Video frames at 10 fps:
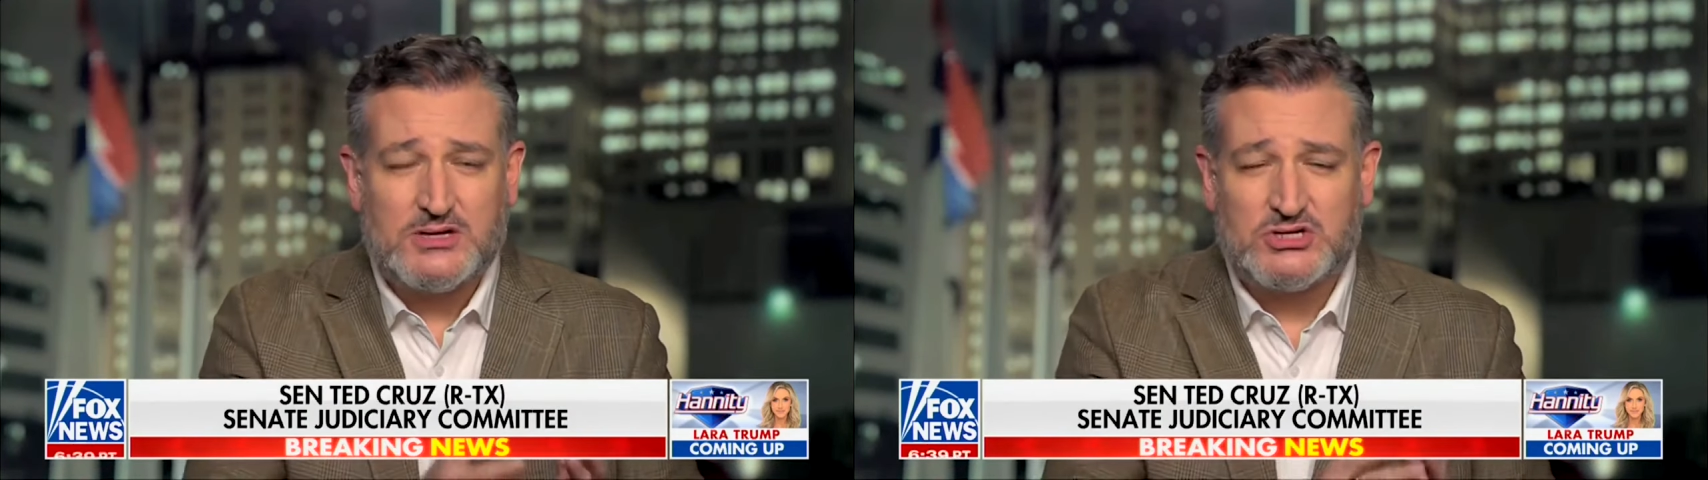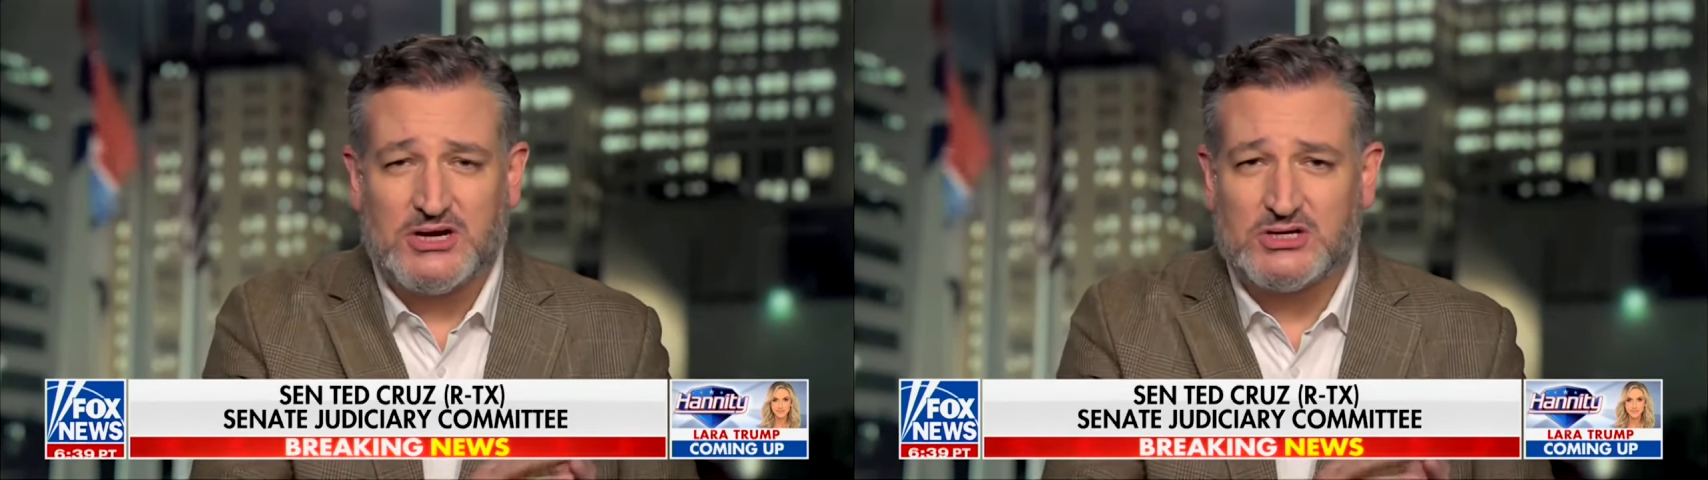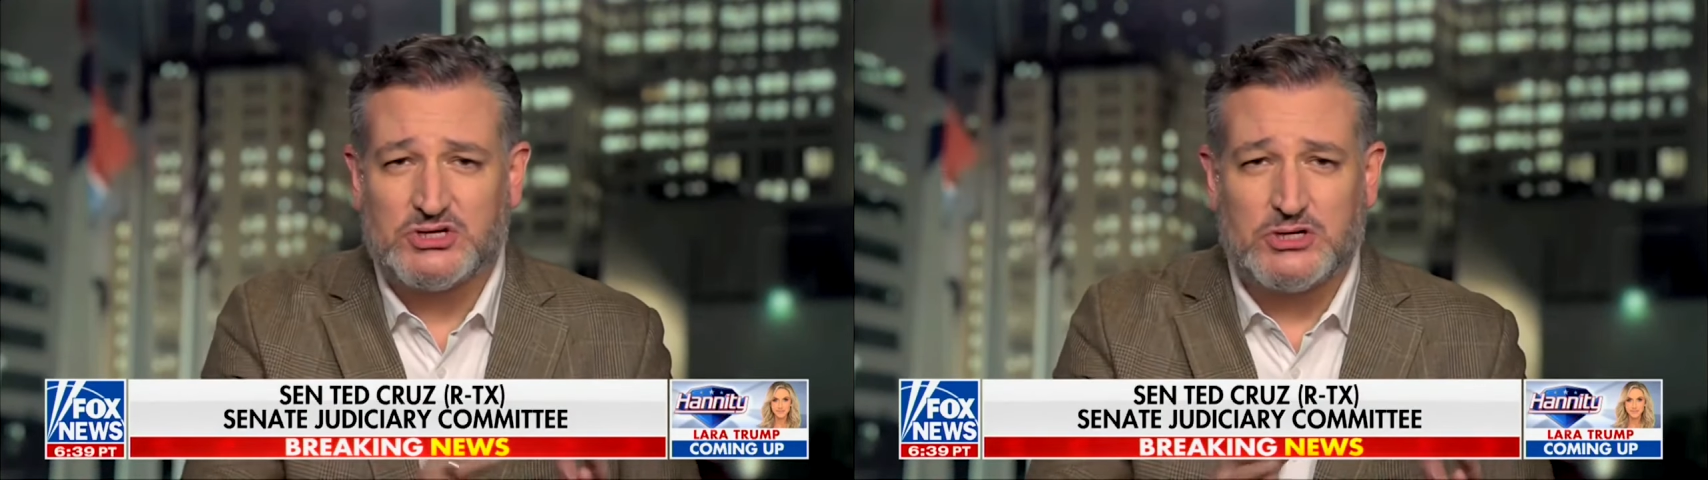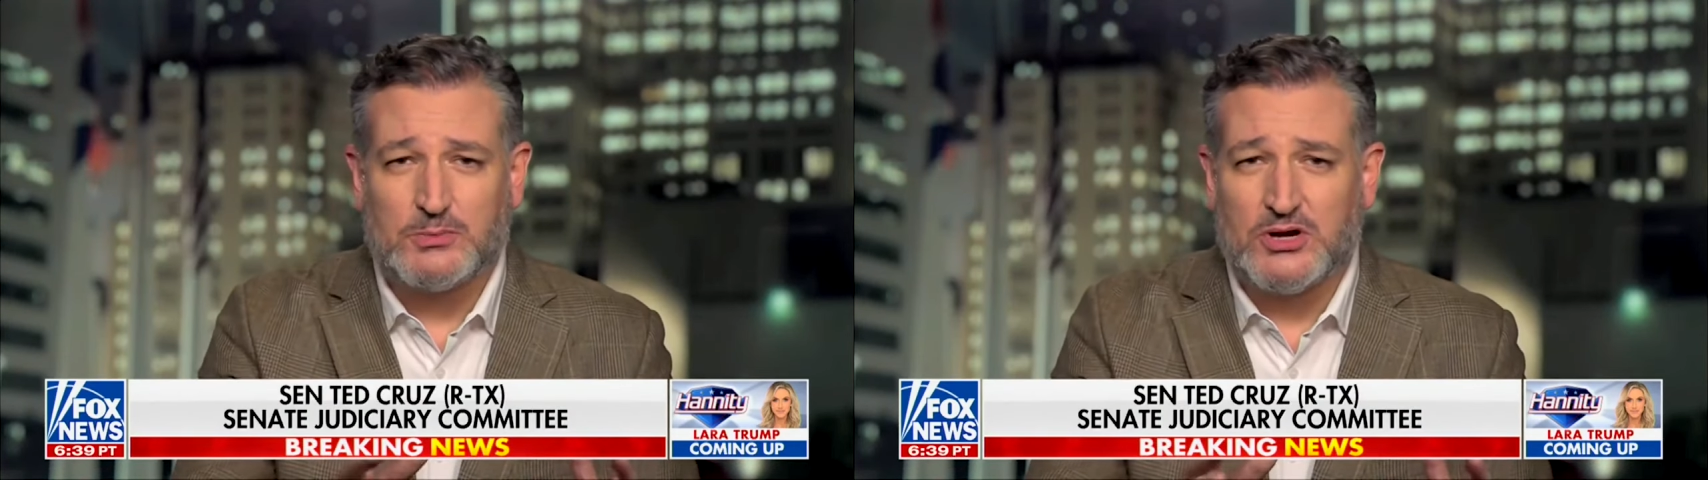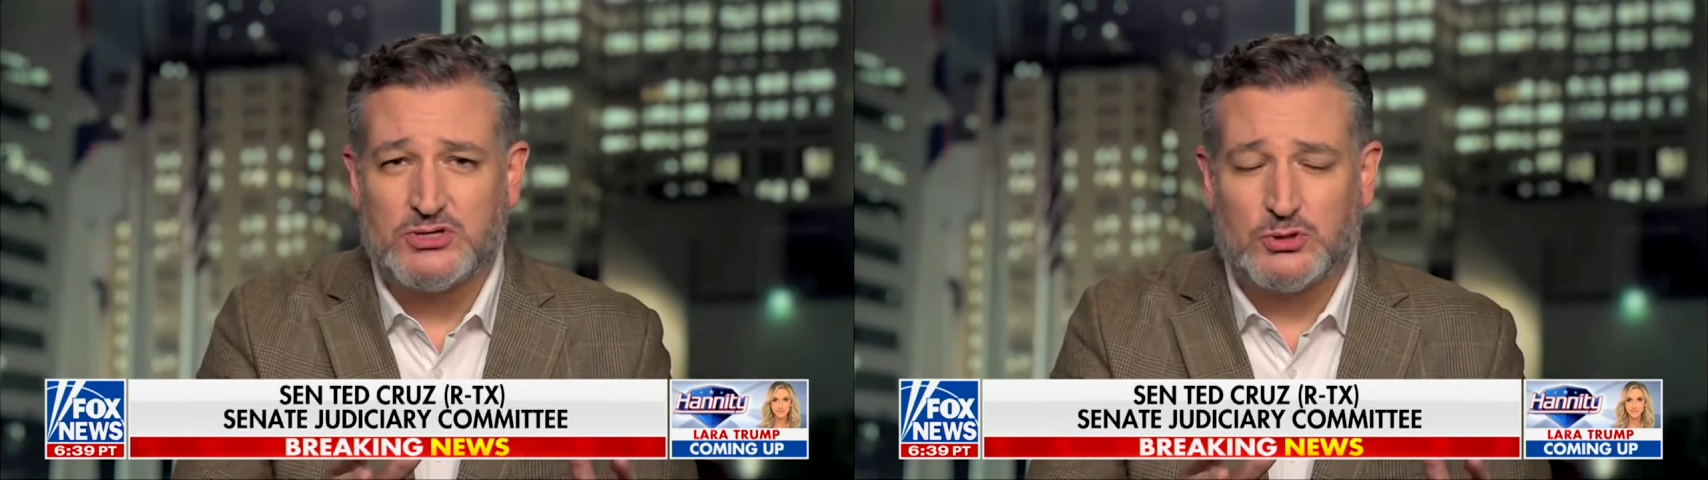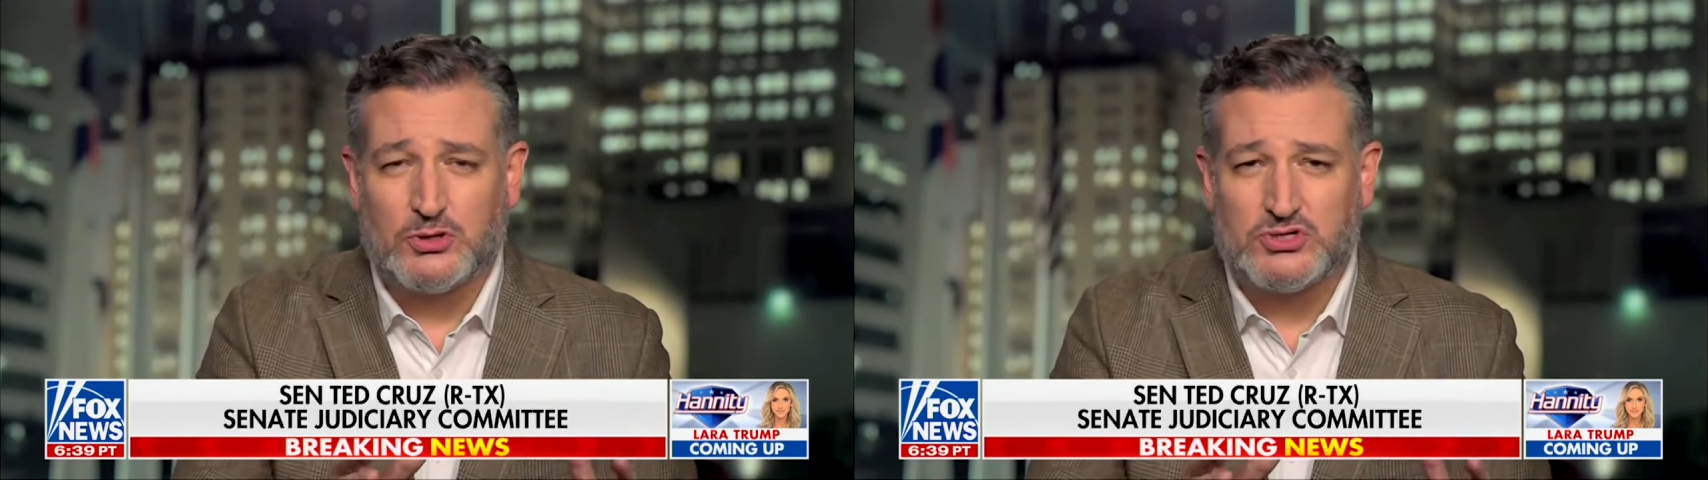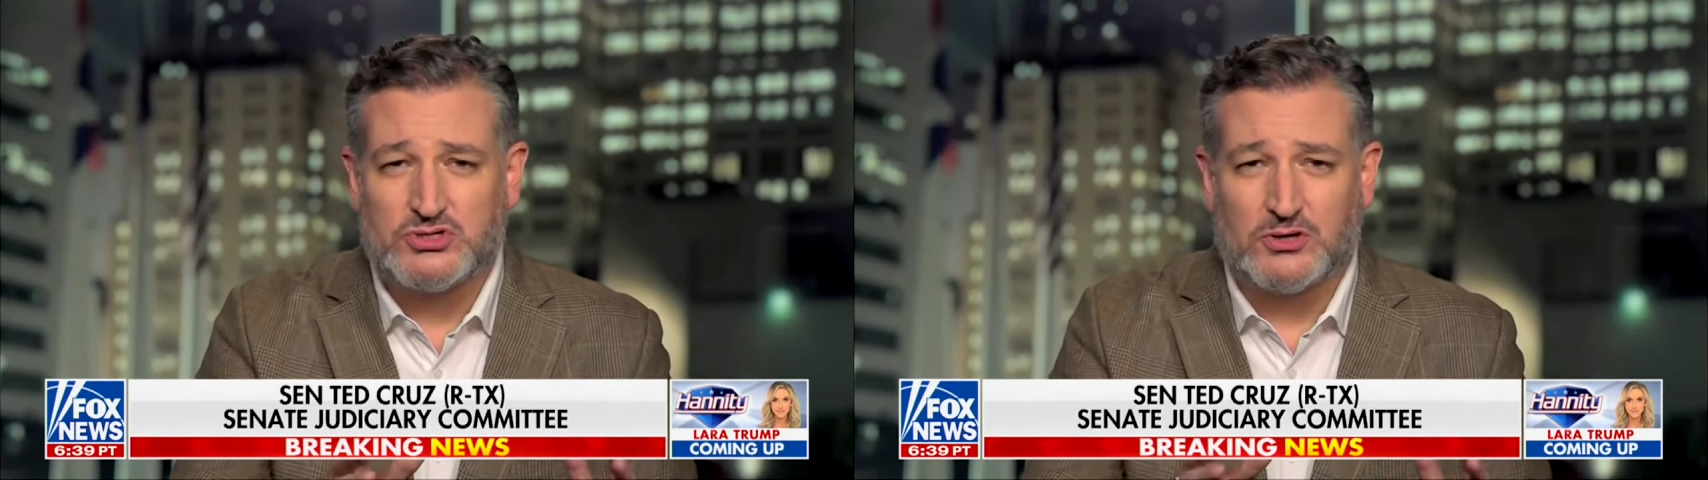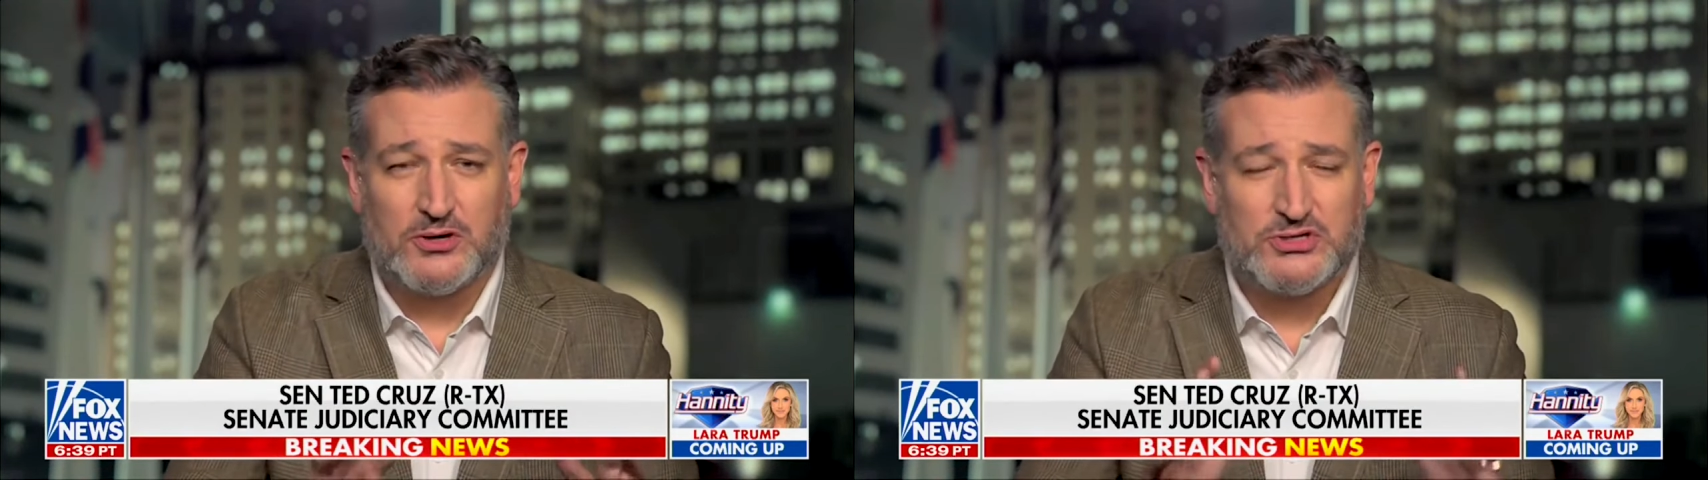Chuck Schumer and George
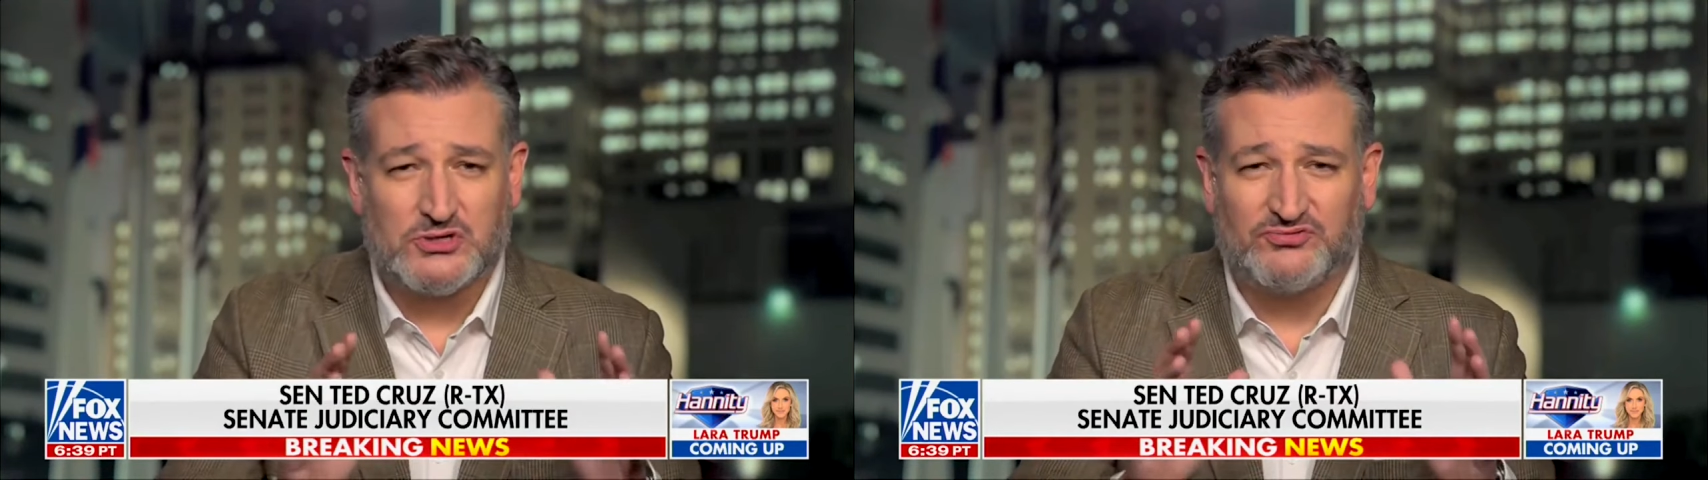Soros are